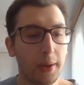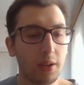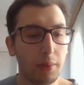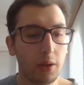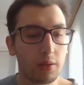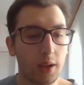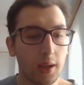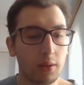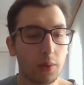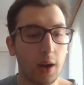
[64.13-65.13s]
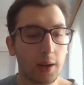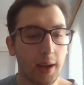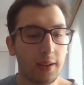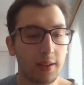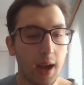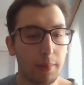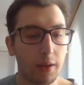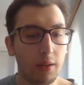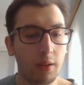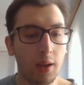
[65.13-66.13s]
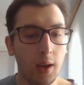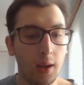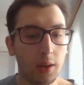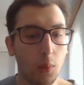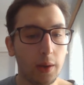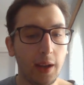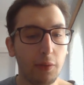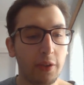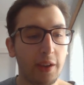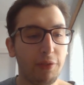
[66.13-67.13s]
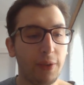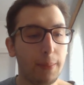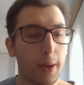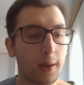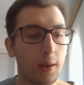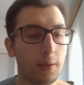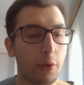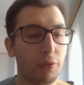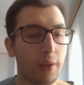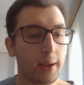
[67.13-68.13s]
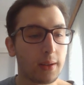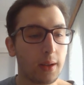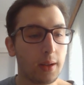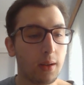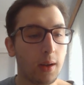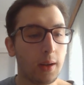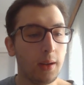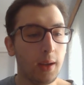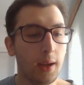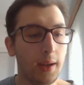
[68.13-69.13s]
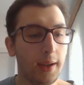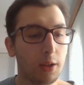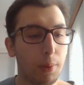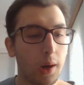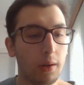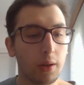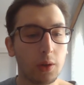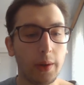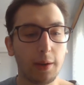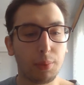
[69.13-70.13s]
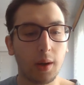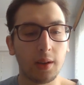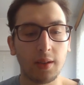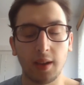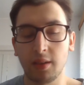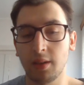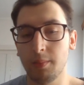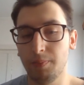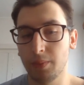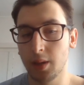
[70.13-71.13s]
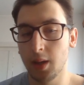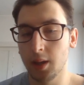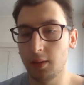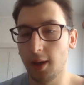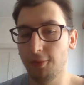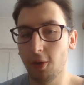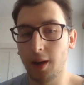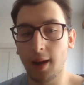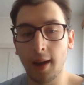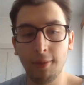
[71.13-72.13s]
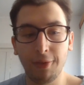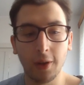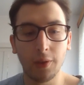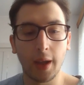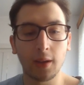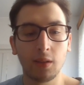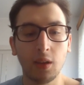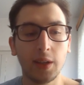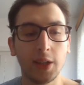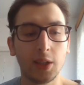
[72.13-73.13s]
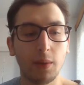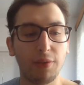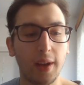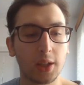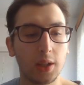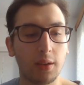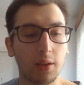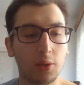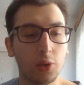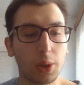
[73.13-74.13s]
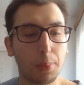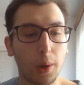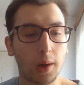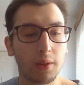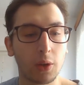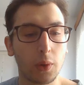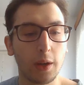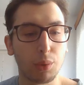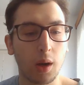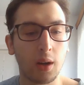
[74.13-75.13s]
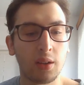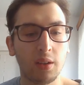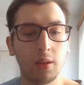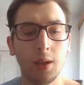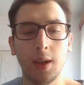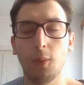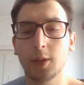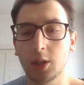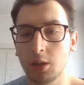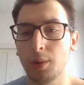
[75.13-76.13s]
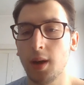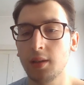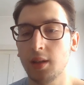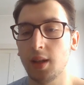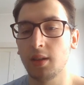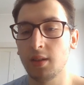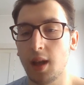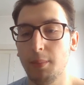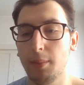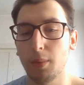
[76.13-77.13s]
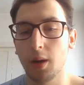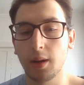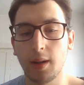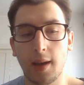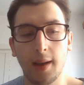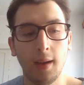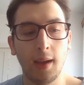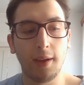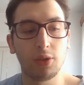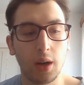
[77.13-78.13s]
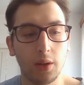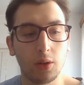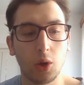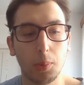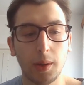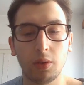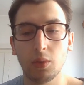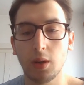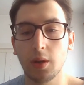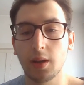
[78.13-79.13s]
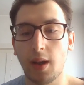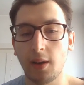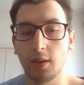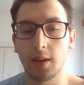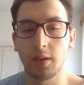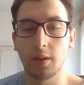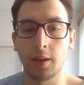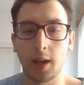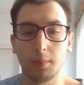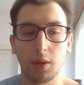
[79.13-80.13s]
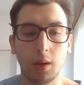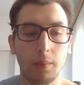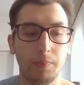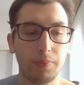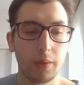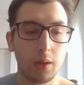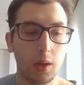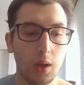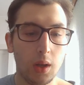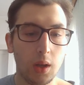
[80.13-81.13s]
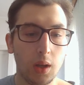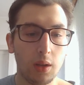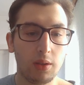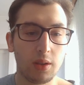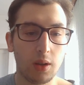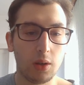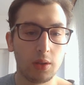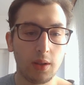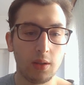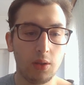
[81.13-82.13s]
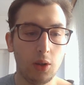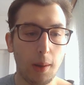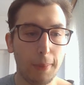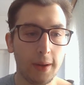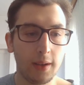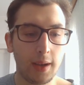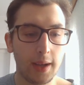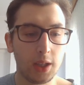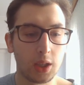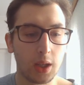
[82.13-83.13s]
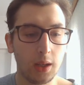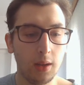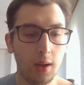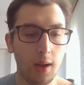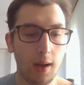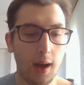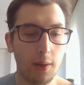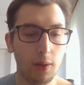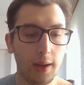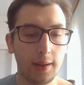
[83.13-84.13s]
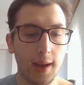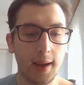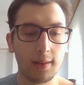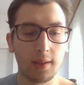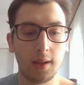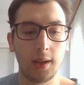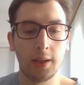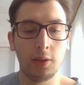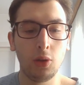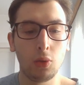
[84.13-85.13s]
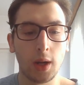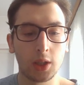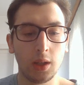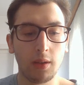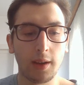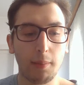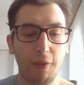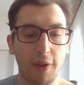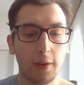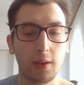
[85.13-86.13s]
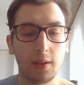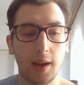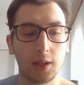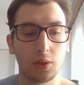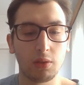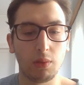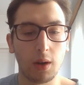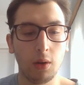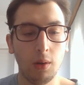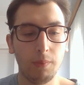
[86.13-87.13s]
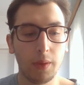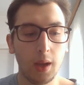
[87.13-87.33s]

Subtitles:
piece of music, so in our case, Simon's, the one they received feedback on and reflected on, is part of their creative process. Therefore, I feel that consolidation and reflection is a crucial part of the creative process, which is a process that Simon, Mark, and I have tried to incorporate throughout our entire lesson on timbre. So, to conclude our presentation, I would like to ask you two questions that can be found on the slideshow as well.